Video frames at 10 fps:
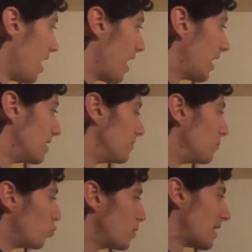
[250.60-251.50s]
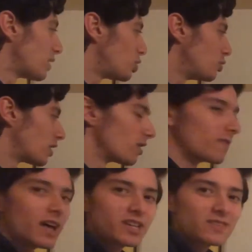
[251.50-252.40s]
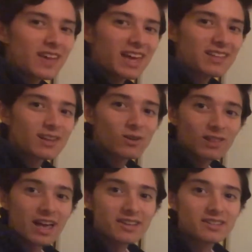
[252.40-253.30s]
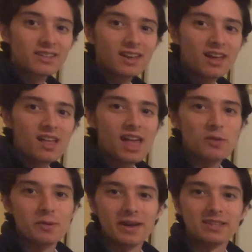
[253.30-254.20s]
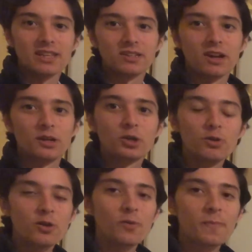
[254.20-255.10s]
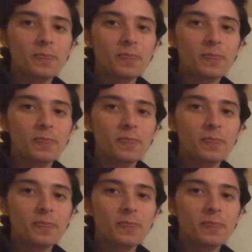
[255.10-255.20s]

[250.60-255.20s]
And we might choose other values of A that are less, and we might see it's not true.